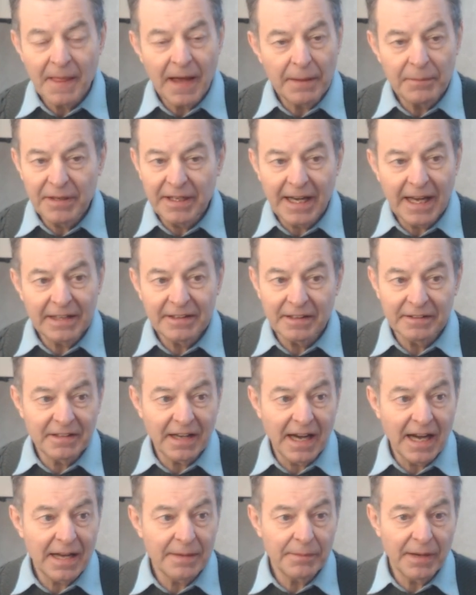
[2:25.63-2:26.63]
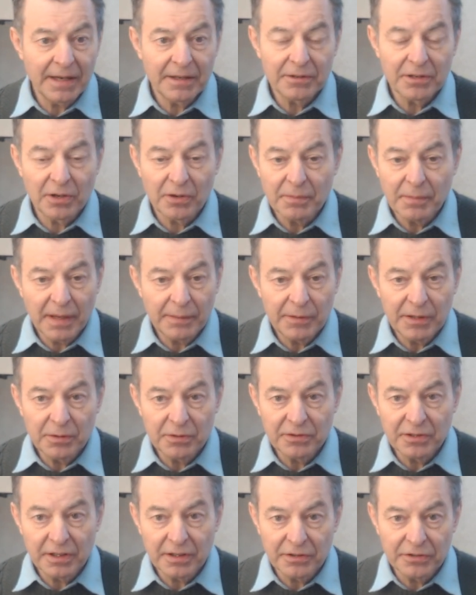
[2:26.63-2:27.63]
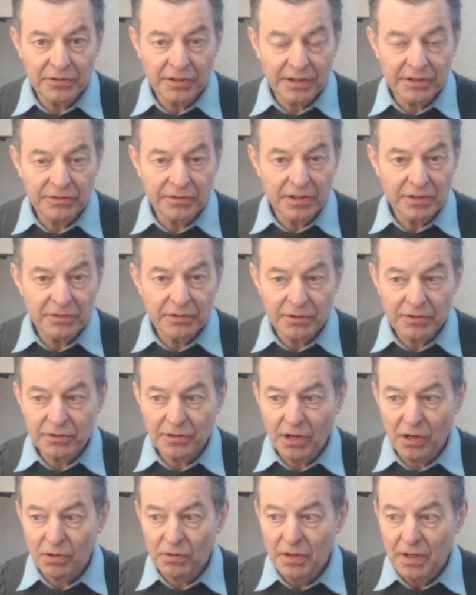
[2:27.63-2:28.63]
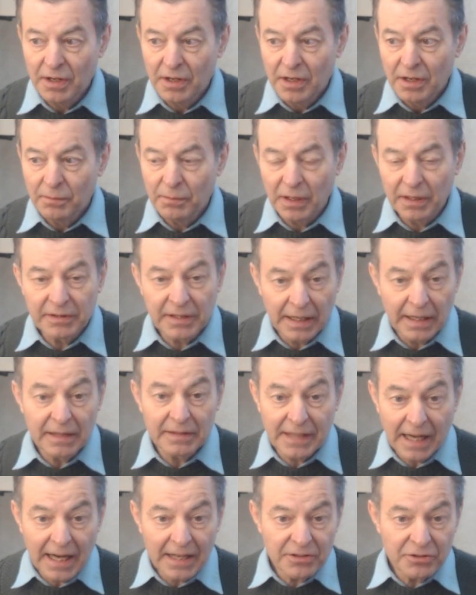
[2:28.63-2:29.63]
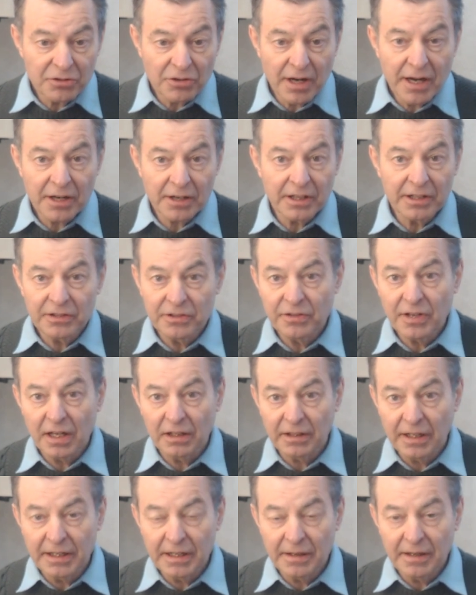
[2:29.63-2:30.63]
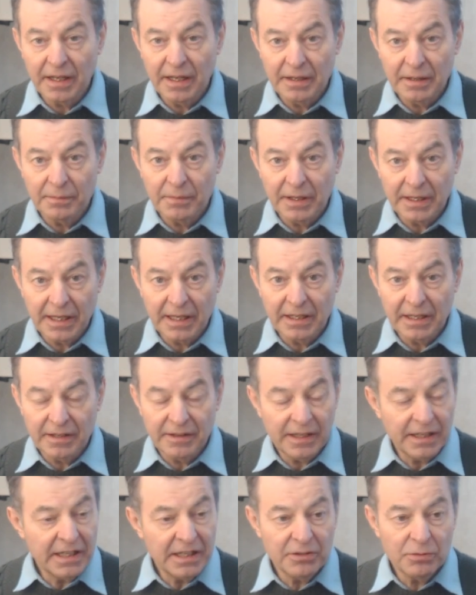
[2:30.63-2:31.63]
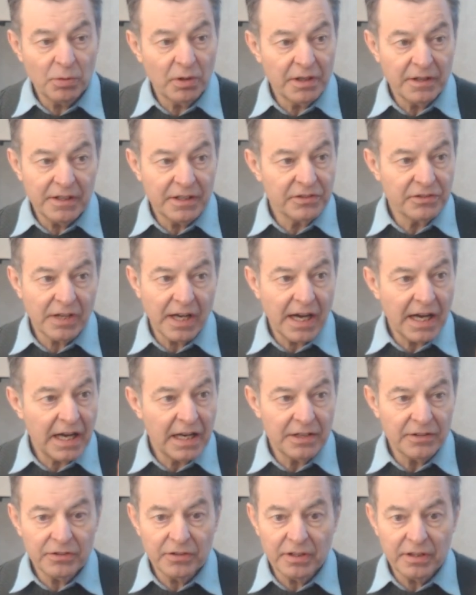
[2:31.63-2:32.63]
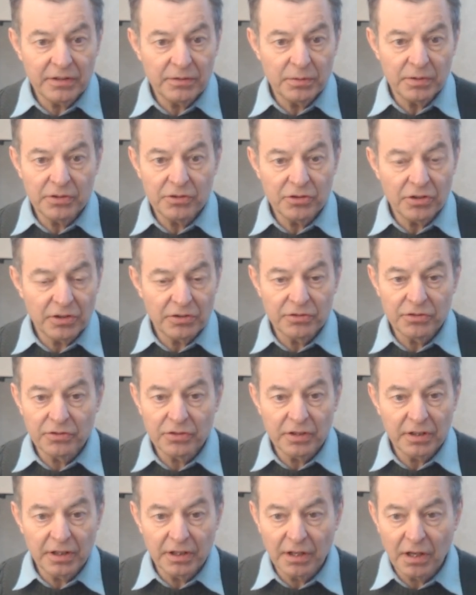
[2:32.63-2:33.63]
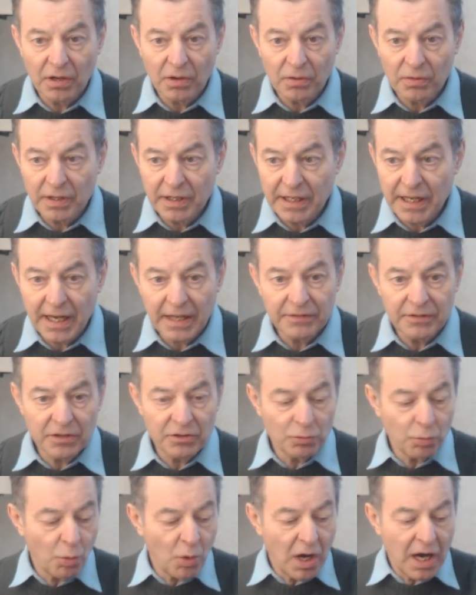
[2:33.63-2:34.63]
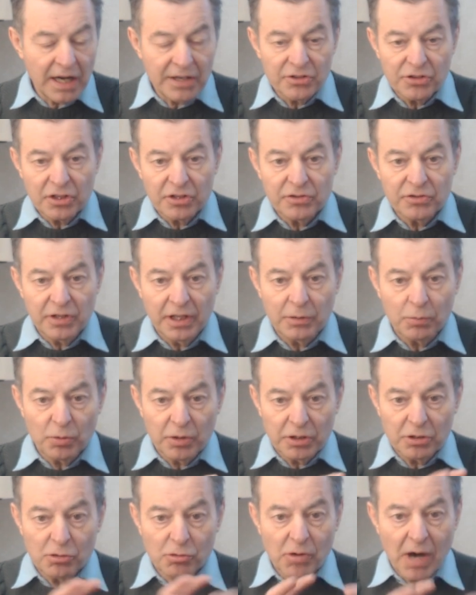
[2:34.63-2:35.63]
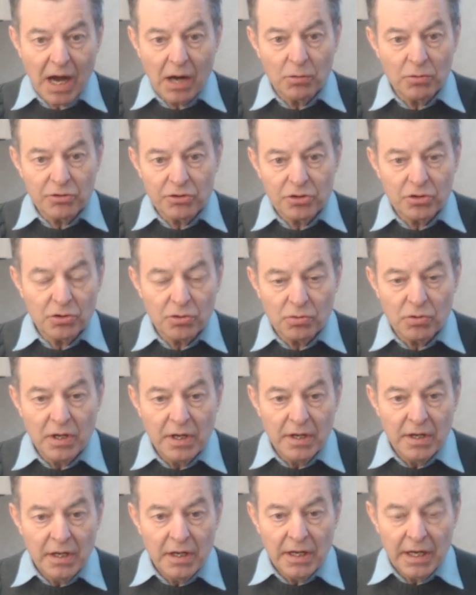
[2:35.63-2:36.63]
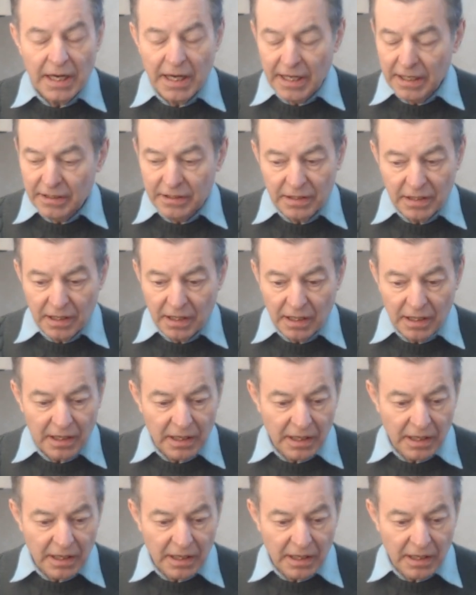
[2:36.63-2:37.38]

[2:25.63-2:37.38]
I mean, at the time, I don't know, maybe he was in his 60s or so. But Don Strayer could sell anybody anything. He's one of these guys, he would just, you know, he had these watches that would ground you, and,